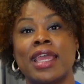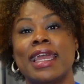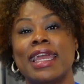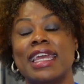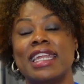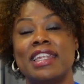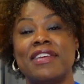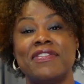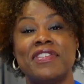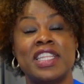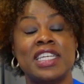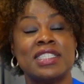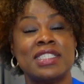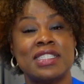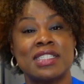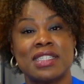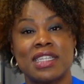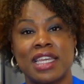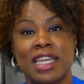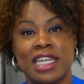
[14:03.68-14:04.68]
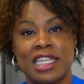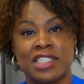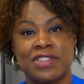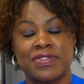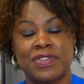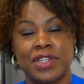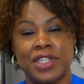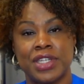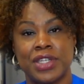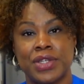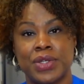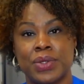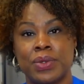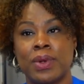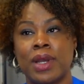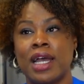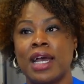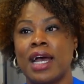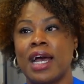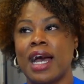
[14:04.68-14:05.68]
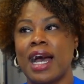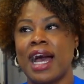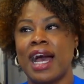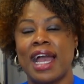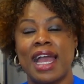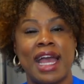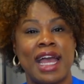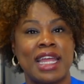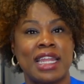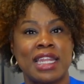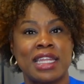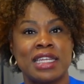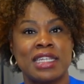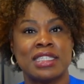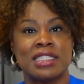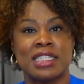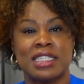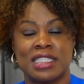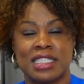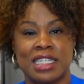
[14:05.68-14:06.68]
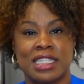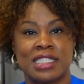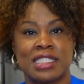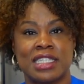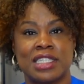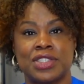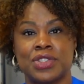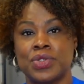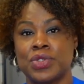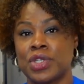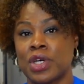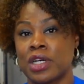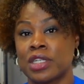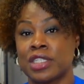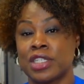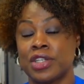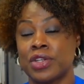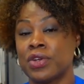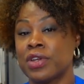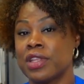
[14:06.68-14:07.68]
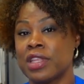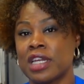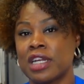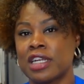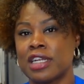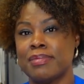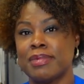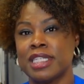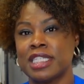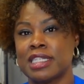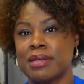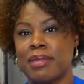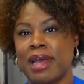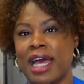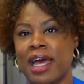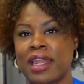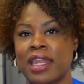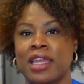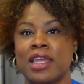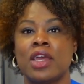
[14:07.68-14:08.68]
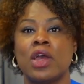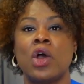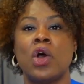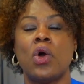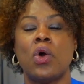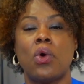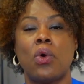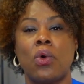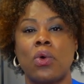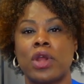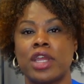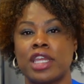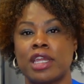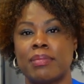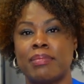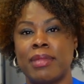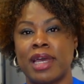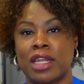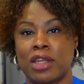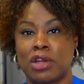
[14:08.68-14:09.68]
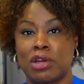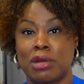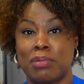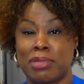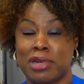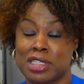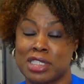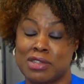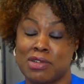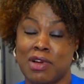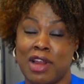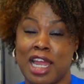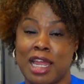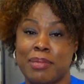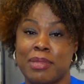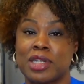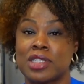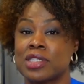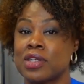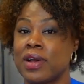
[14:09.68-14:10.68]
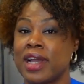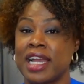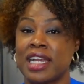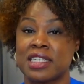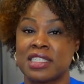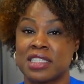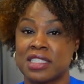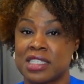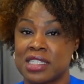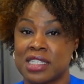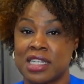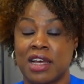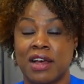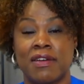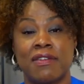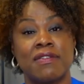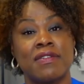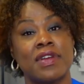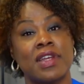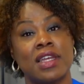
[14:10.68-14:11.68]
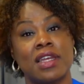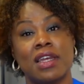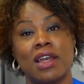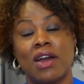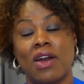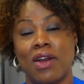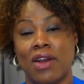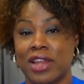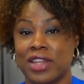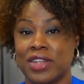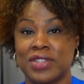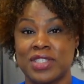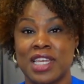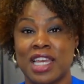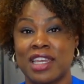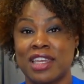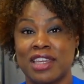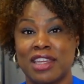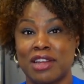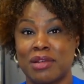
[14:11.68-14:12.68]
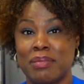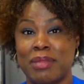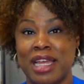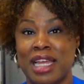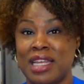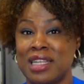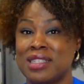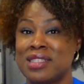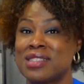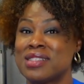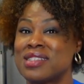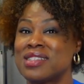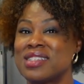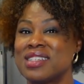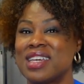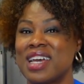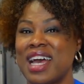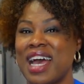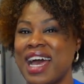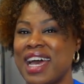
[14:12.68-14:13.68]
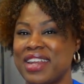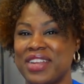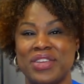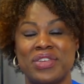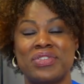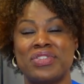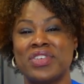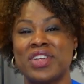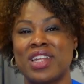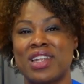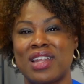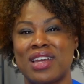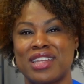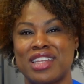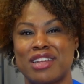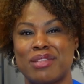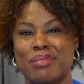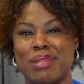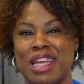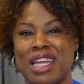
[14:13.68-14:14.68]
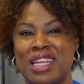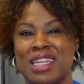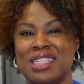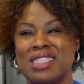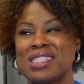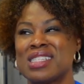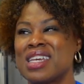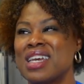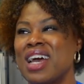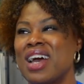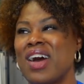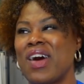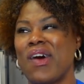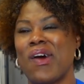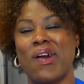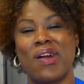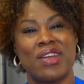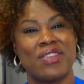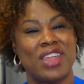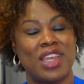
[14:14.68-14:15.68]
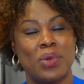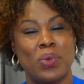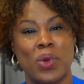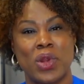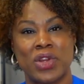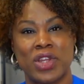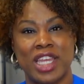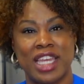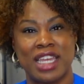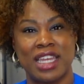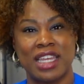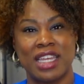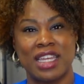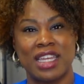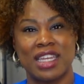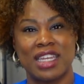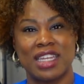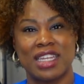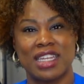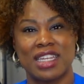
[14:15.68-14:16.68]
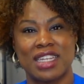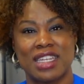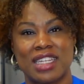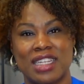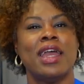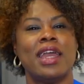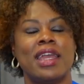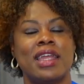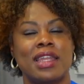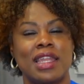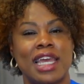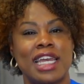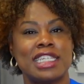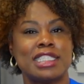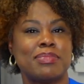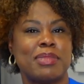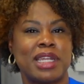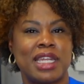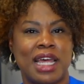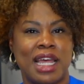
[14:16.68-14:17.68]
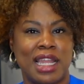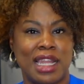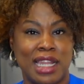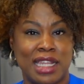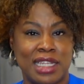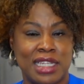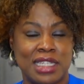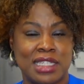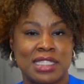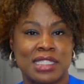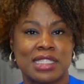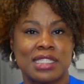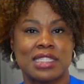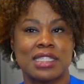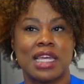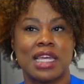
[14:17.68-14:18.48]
And if this is the case for you, I highly suggest that you talk to your therapist about it or your medical prescriber. So ask yourself, are you taking your meds? How do you feel on your meds? Are they working? And last but not least,